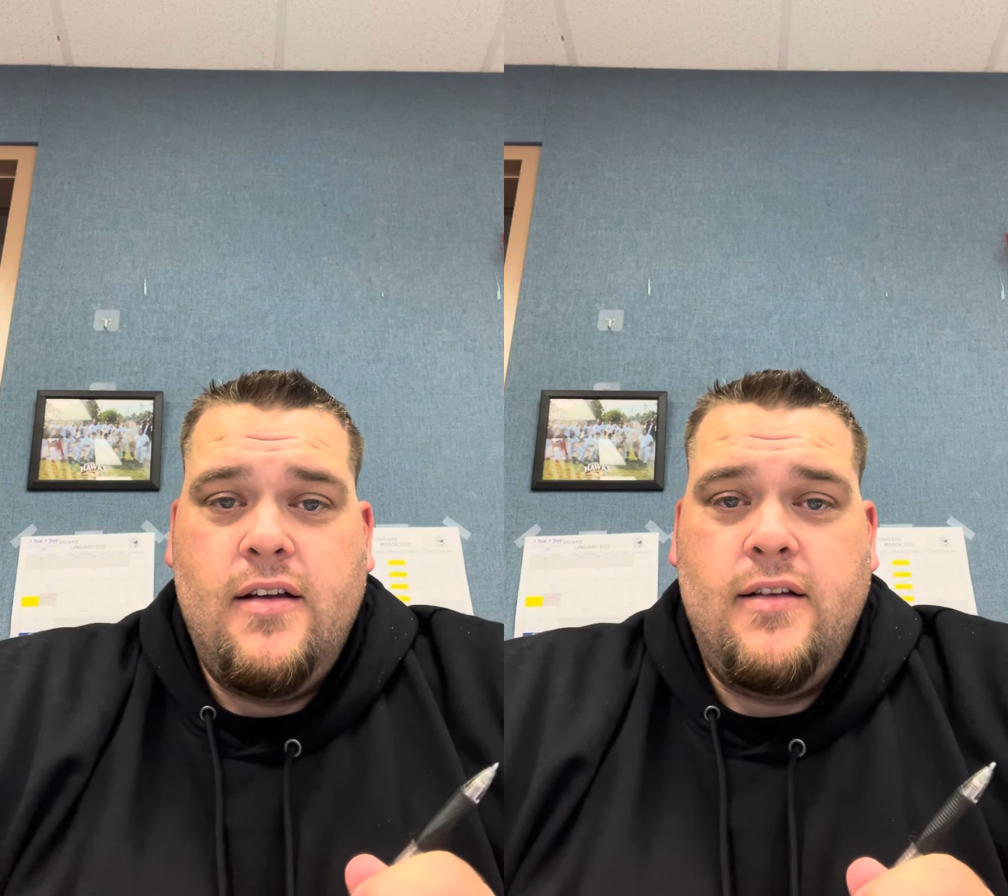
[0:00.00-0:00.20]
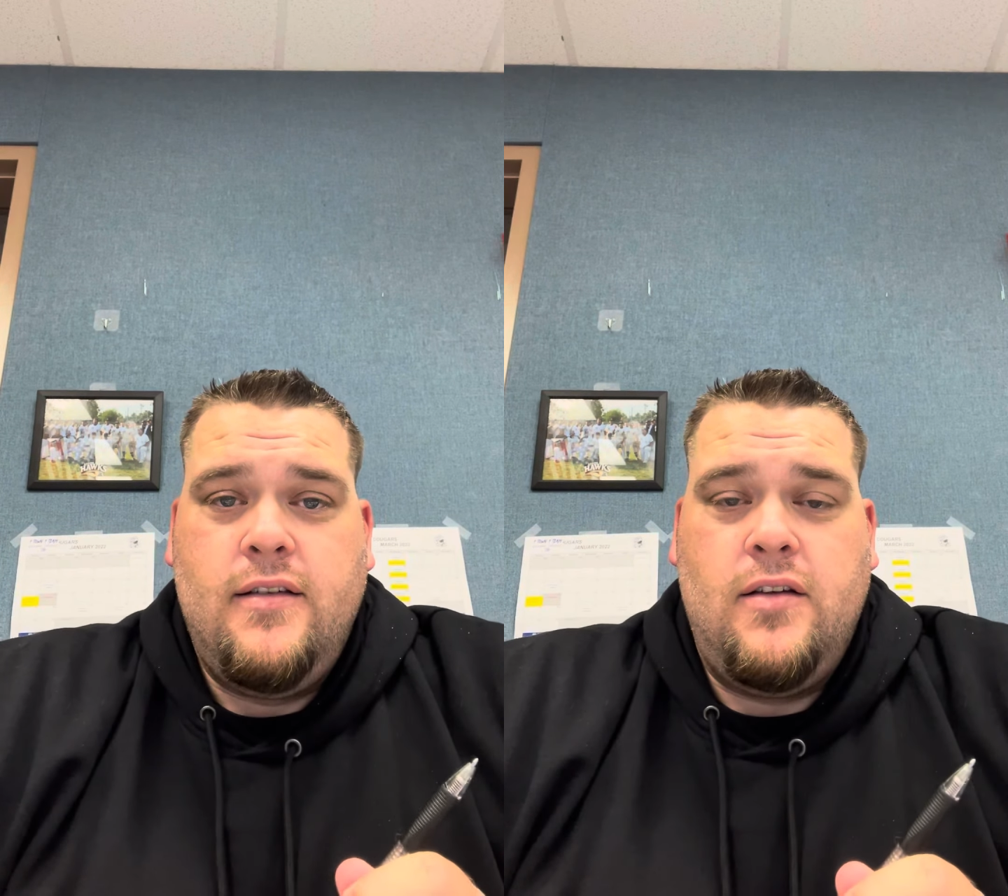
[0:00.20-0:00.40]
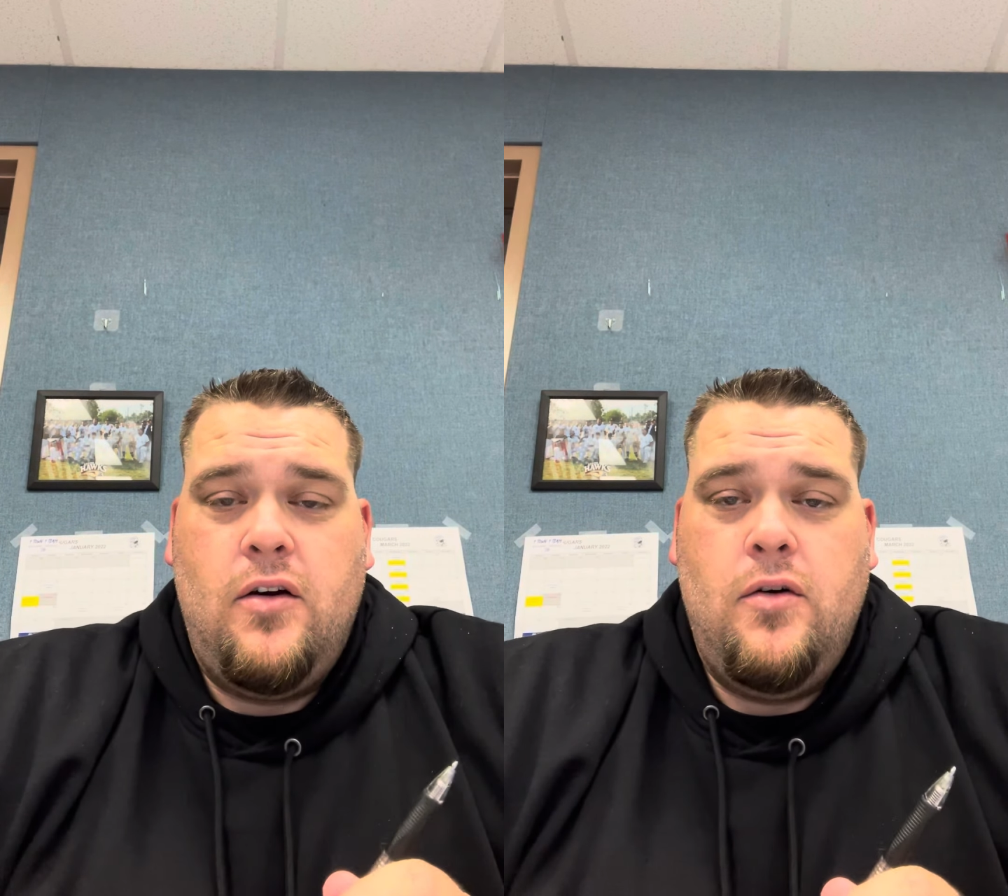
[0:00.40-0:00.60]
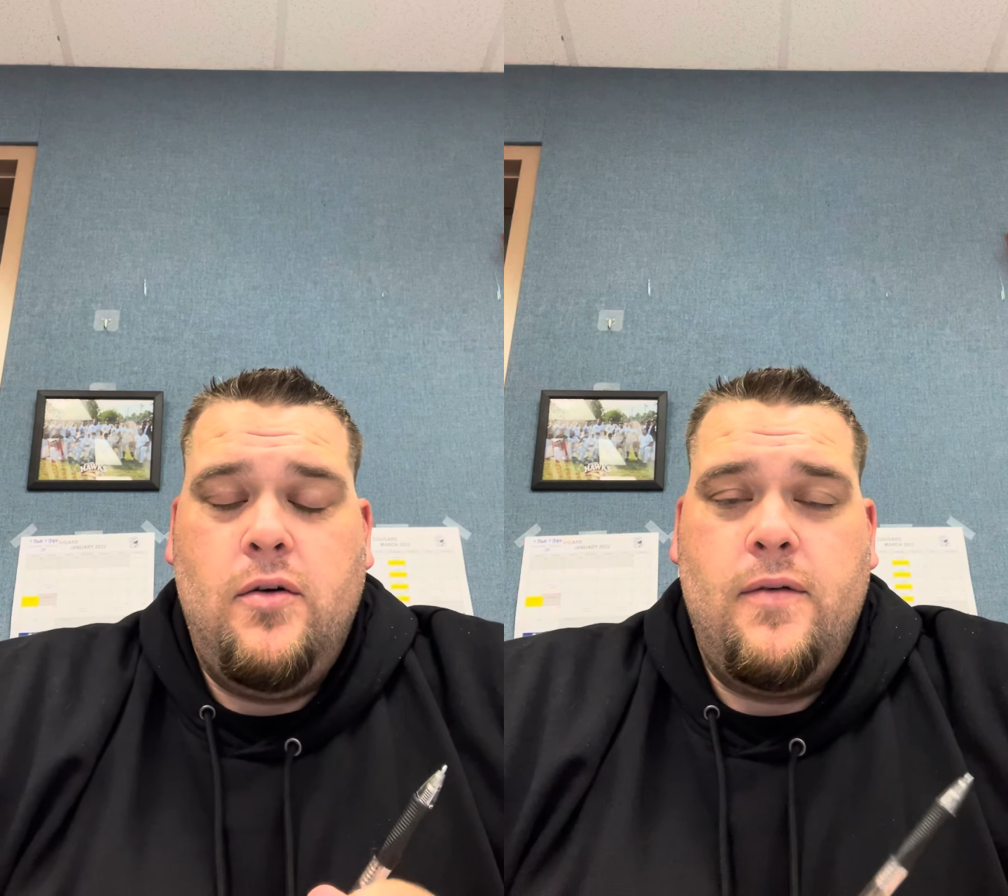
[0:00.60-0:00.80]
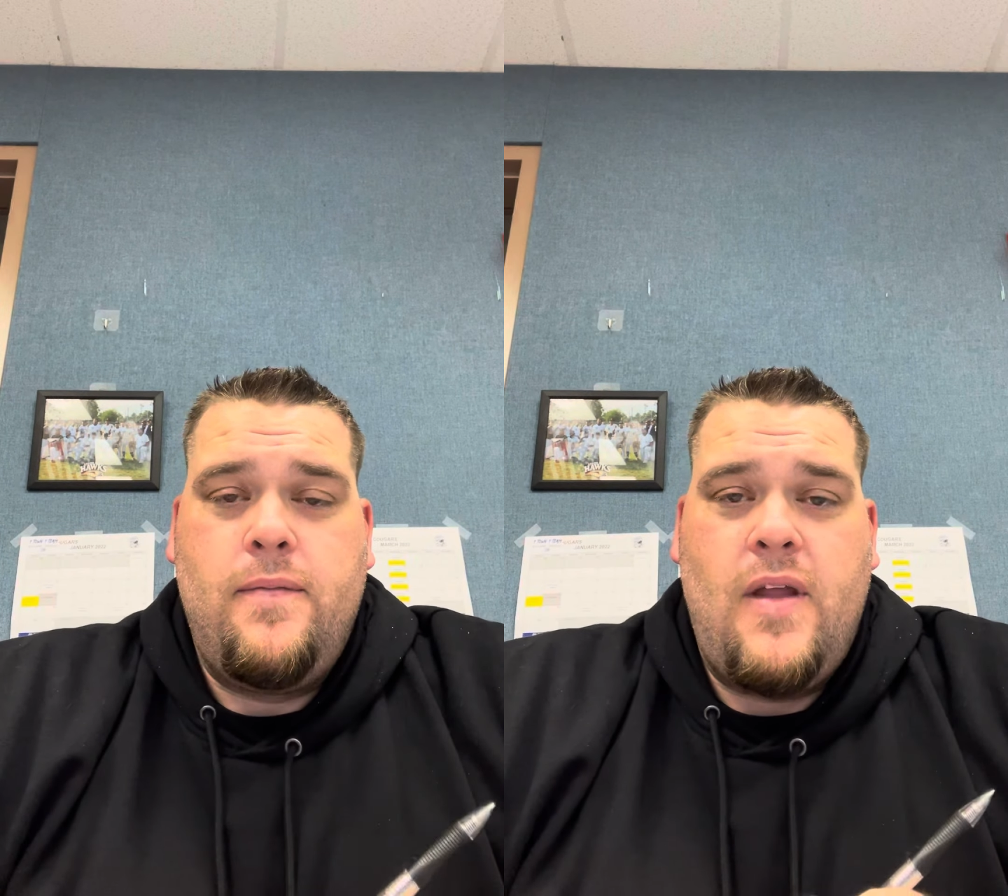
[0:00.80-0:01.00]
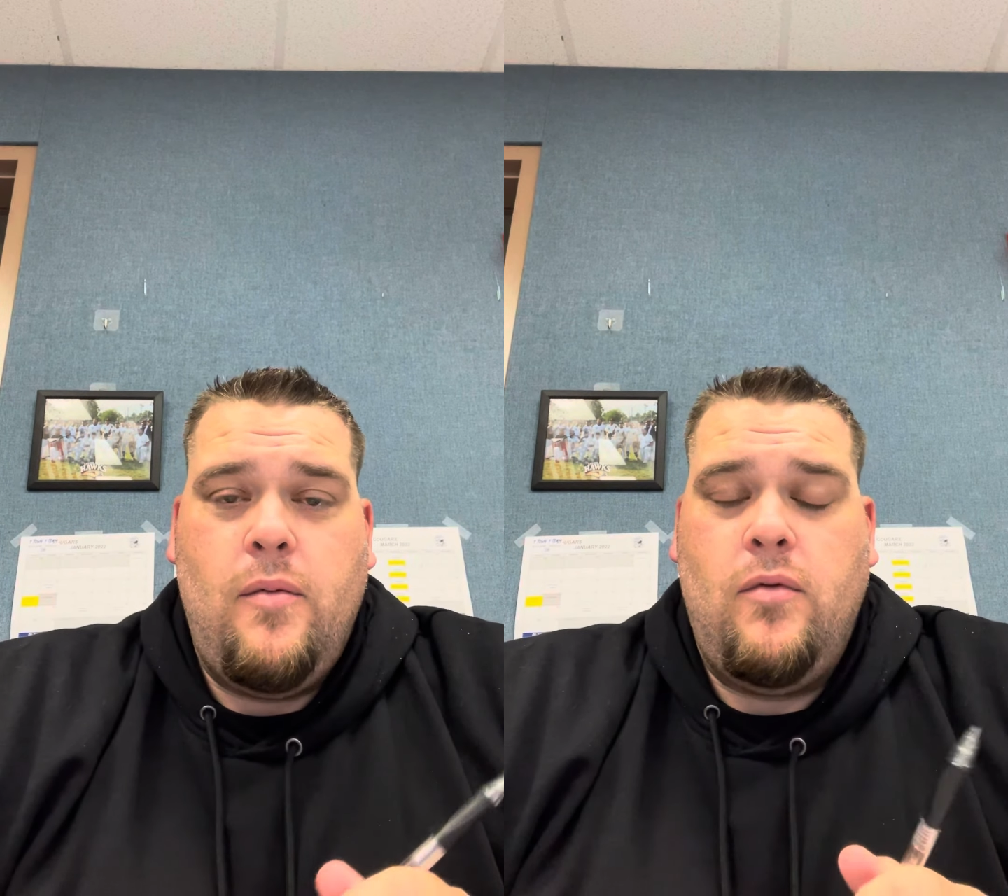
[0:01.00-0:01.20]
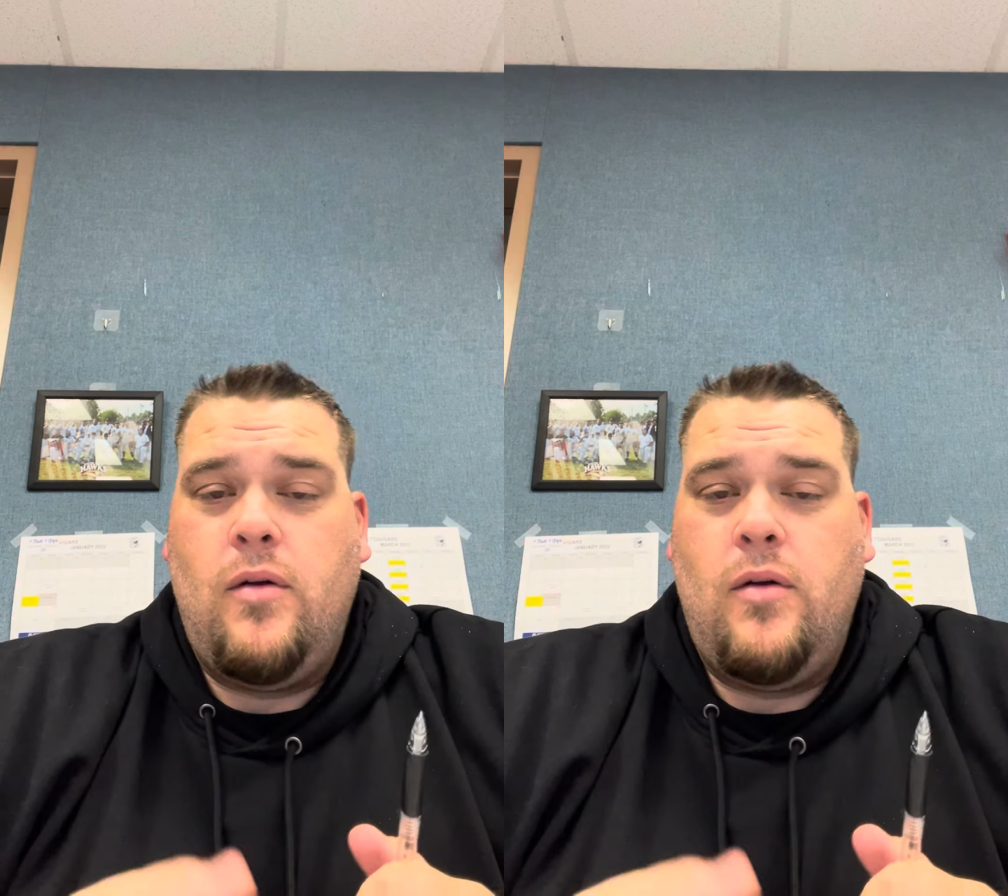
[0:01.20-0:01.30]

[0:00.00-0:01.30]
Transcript: So I'm,